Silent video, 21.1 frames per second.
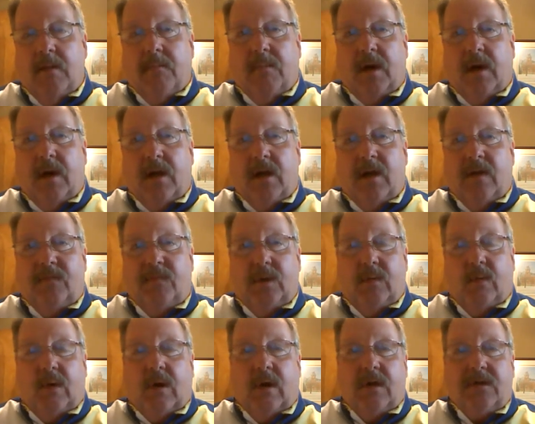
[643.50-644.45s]
But if
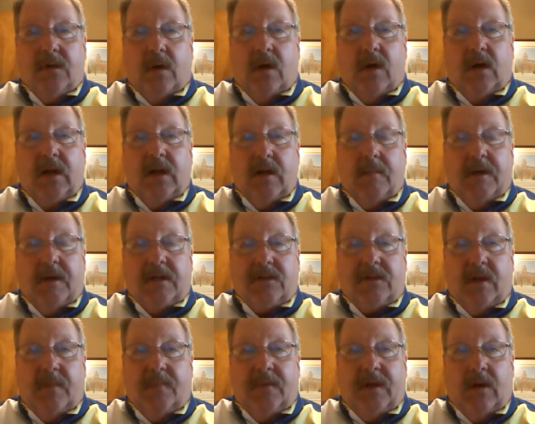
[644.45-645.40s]
you are talking
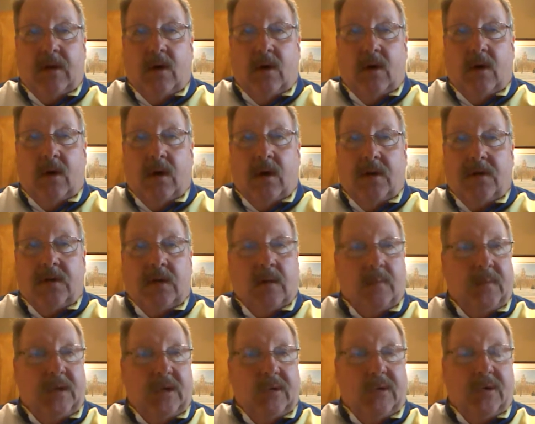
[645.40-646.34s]
about something on
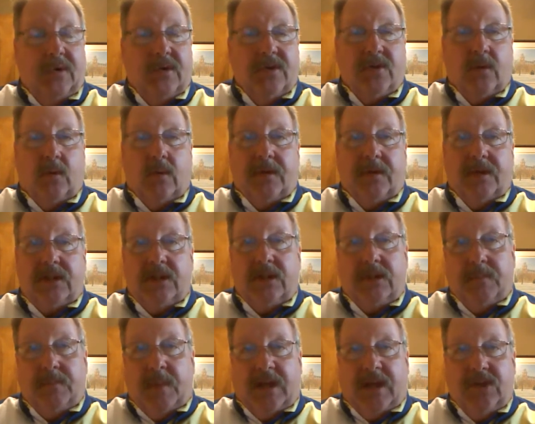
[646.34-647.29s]
computers or the
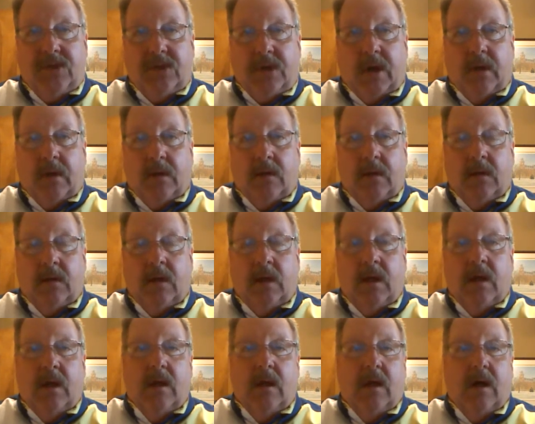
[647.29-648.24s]
space
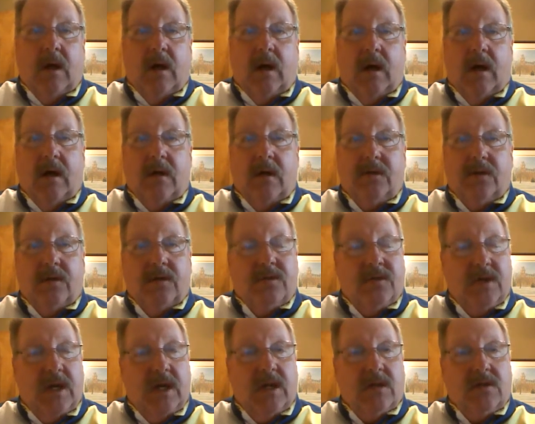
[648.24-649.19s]
shuttle, your
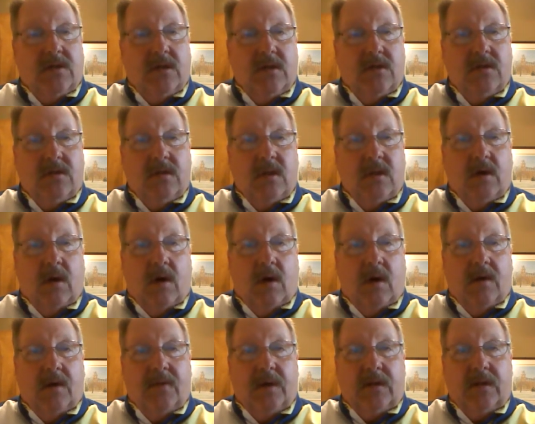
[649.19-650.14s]
chances
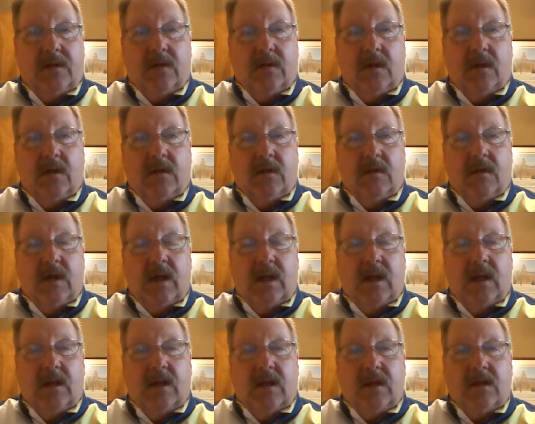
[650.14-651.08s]
are that
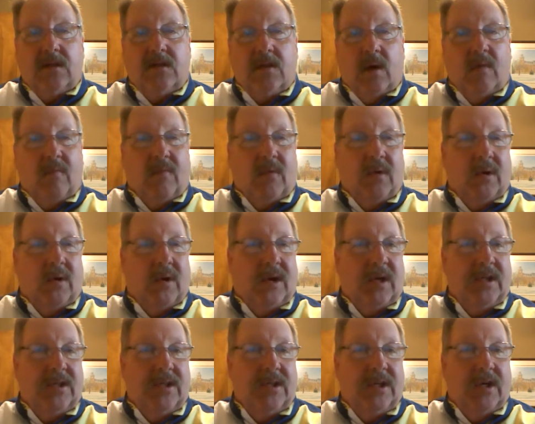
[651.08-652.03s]
anything that's over
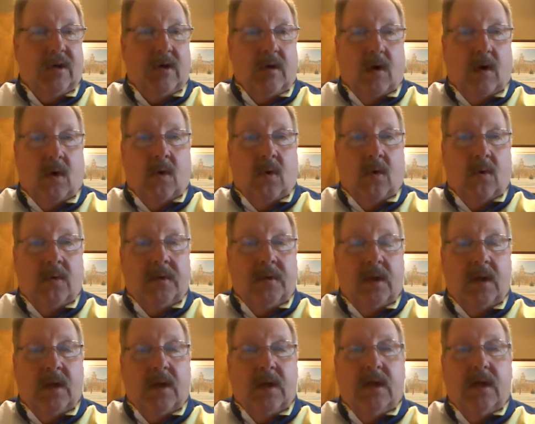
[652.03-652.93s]
a year old